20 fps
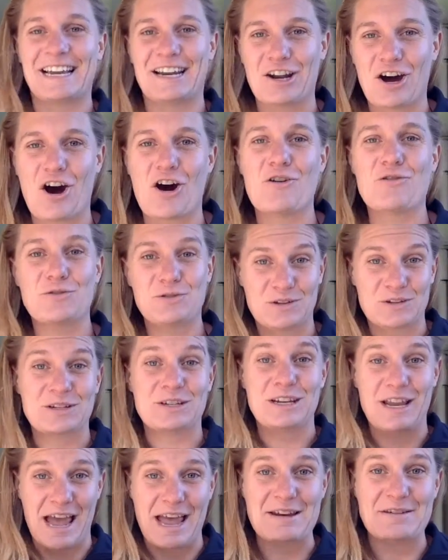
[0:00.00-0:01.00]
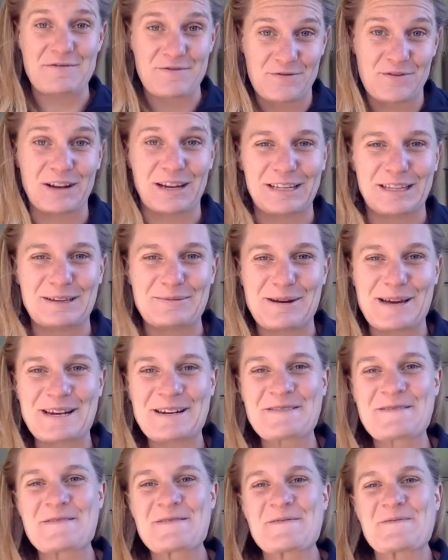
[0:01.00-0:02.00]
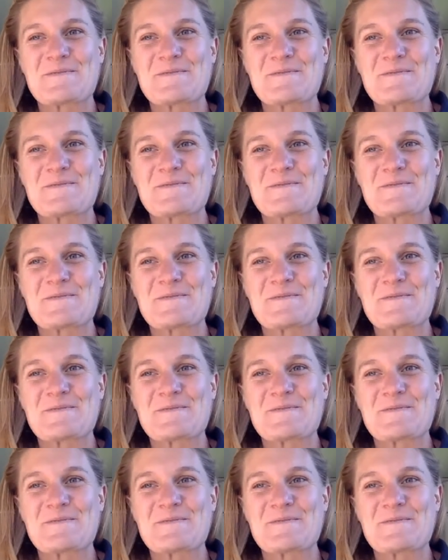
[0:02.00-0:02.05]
digging holes and filling them in,